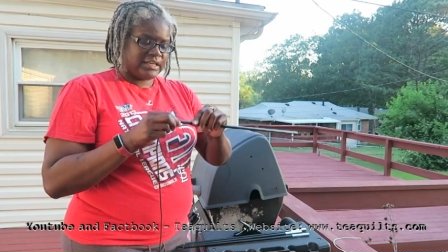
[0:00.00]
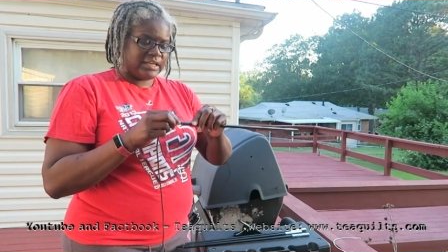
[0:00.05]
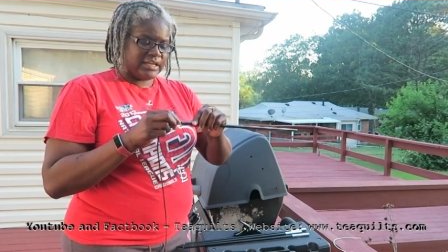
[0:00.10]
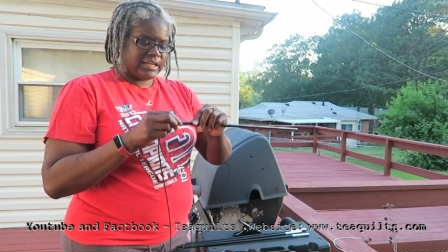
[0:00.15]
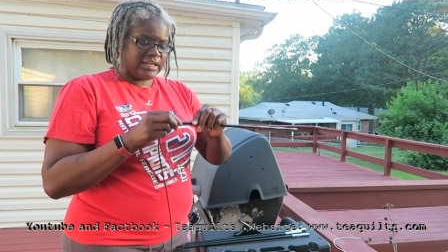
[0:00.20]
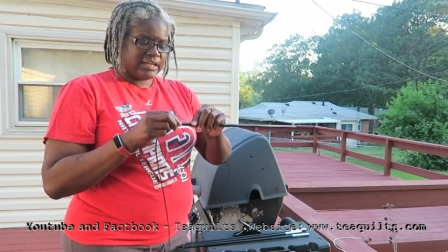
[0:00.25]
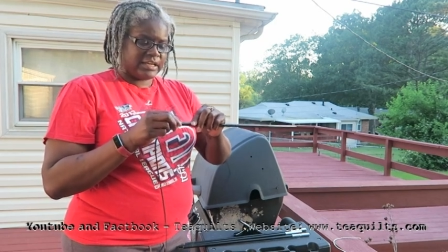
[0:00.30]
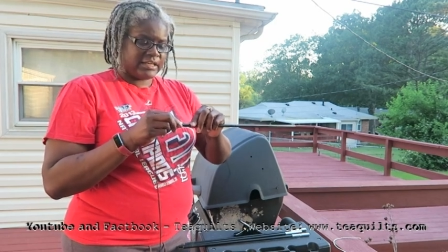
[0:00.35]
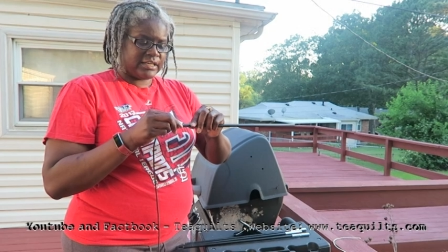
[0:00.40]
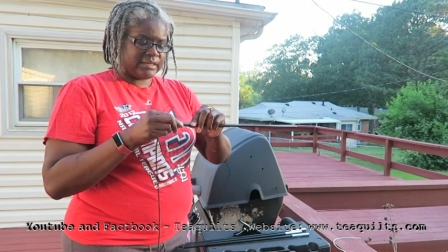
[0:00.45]

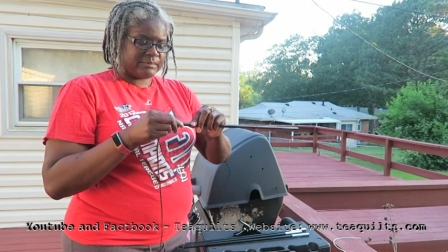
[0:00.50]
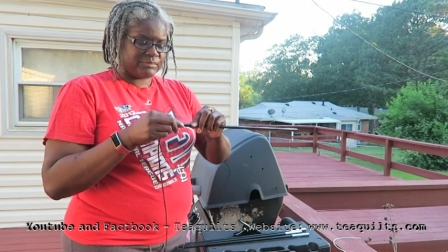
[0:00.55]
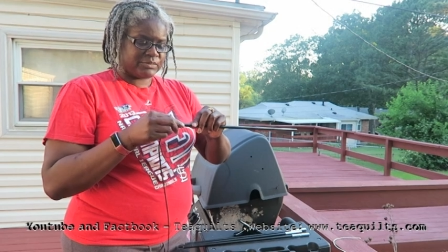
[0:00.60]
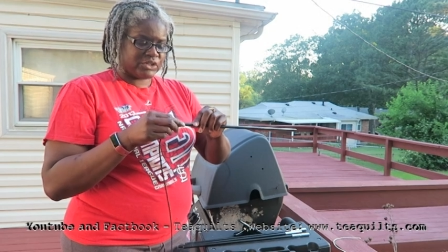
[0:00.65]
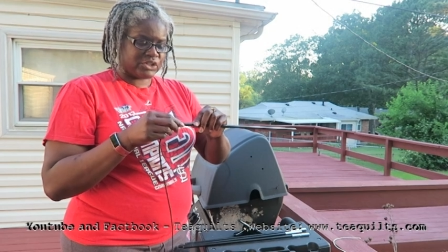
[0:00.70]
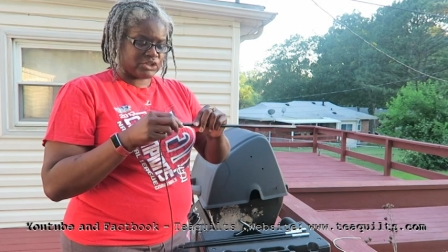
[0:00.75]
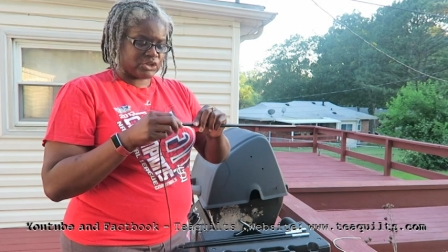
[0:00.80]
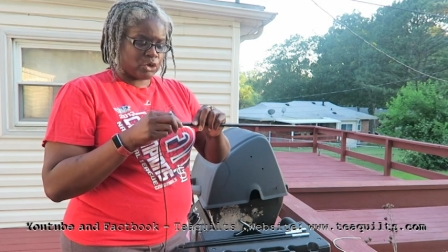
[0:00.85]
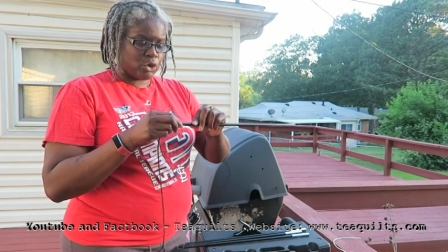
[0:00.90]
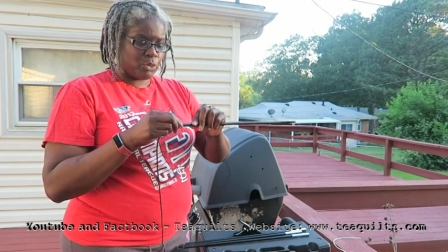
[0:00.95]
And I'm
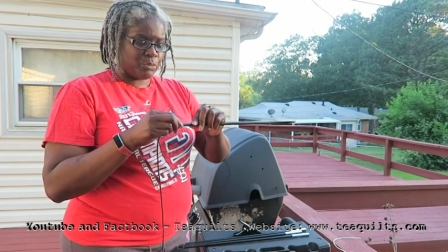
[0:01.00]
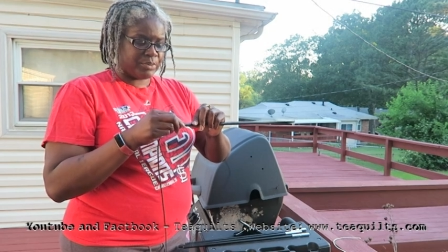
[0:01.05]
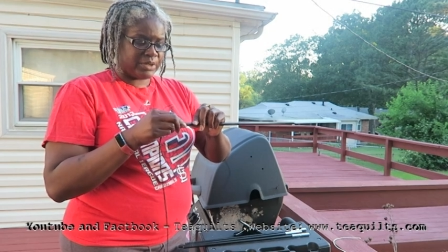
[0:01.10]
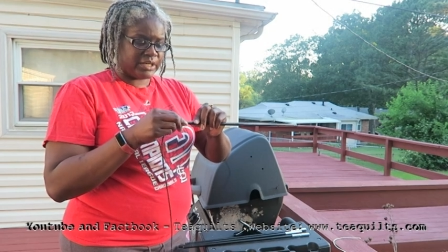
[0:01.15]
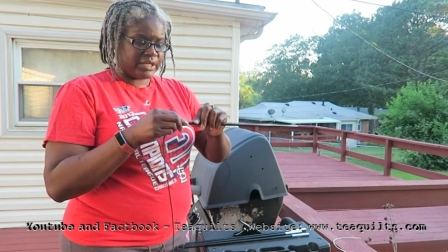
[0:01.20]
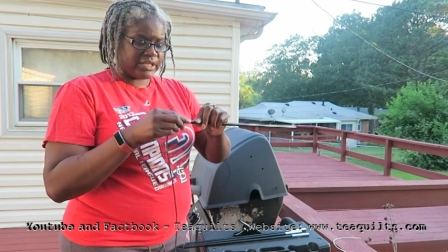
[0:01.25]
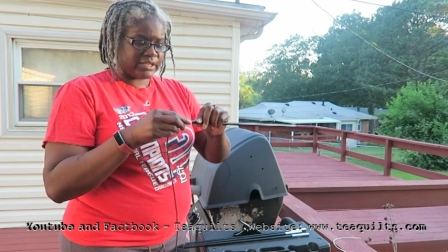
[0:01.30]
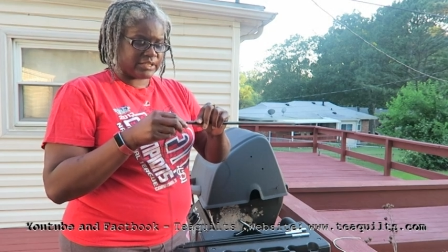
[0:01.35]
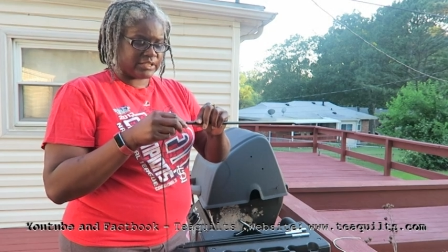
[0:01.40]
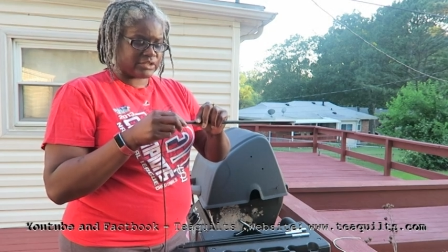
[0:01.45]
just
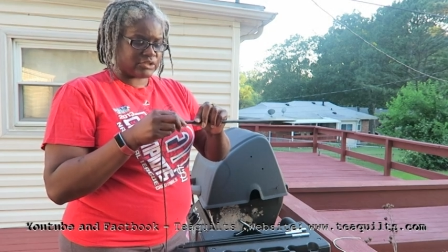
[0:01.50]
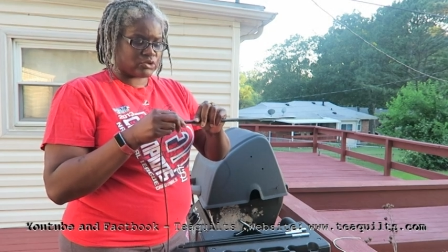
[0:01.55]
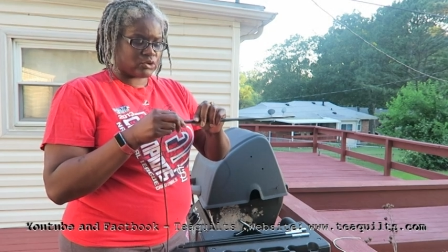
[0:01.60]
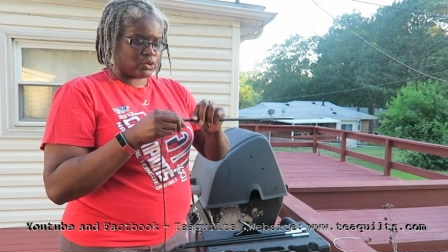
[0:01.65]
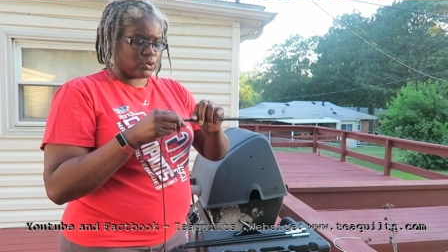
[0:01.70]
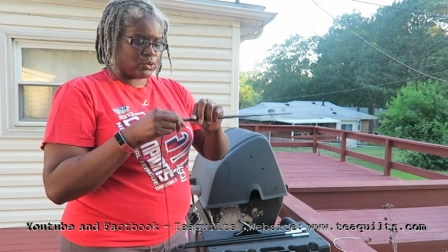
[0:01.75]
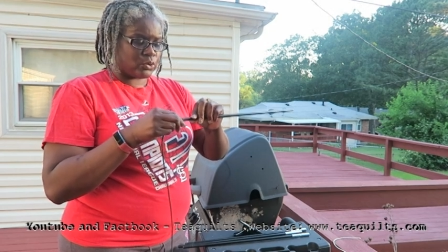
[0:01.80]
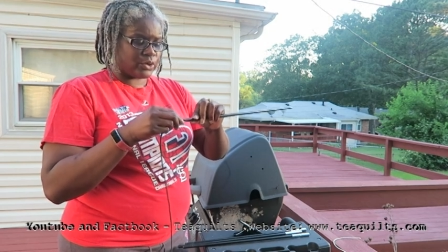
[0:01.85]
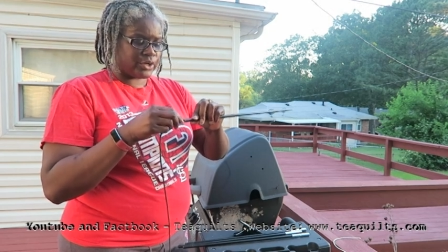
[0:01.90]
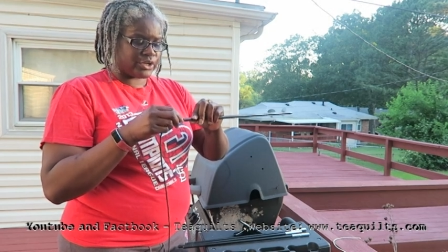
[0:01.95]
hoping that this
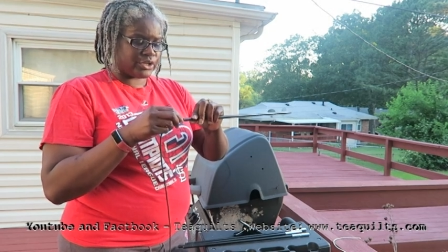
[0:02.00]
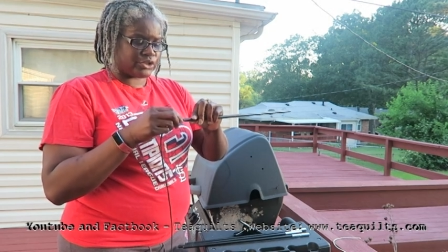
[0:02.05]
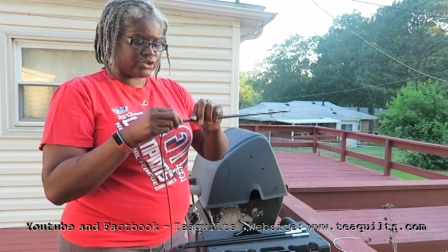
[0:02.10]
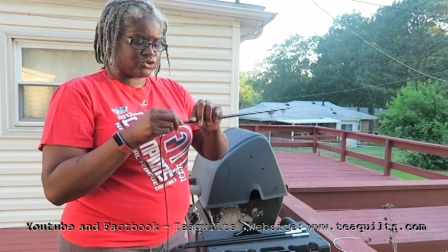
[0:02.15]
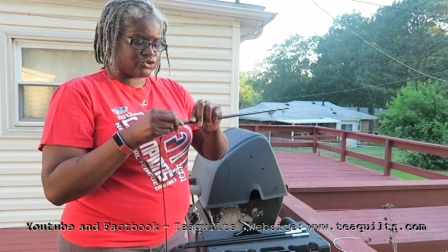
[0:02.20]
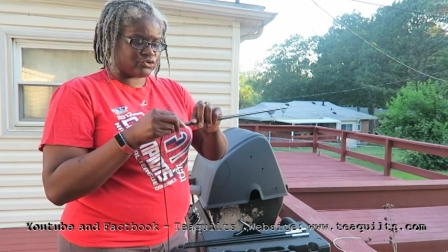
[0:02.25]
cord is